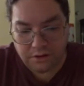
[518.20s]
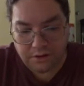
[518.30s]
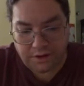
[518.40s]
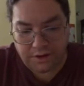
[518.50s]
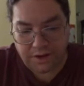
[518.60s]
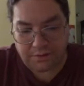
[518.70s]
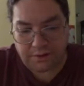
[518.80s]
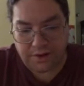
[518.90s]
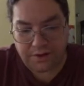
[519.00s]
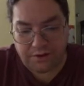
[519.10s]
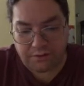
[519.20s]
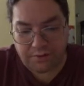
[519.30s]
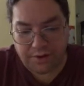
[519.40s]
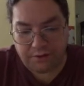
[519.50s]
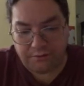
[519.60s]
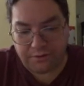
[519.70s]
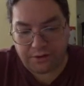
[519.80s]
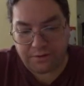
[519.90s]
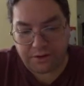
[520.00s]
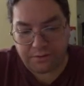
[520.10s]
Inspirational
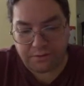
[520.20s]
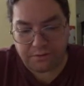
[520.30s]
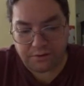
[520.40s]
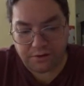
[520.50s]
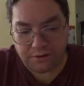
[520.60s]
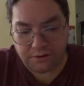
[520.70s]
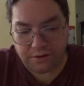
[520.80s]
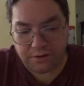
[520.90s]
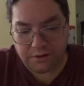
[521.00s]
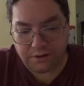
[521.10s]
microfilament spools, okay.